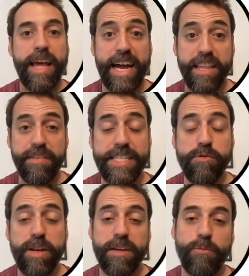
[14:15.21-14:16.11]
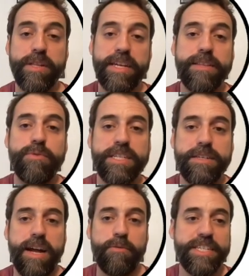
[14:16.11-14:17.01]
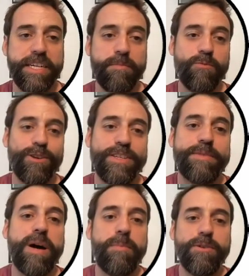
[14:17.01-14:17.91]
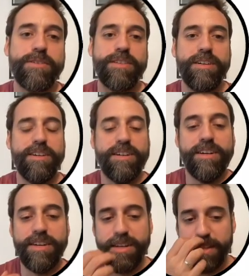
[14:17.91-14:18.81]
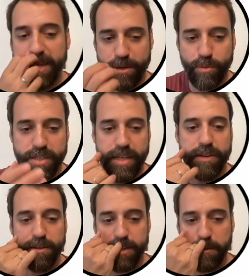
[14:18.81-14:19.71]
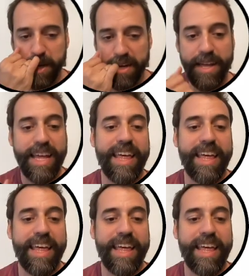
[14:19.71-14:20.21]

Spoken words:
and eventually we did reach a regime where these bubbles that you will see here on the screen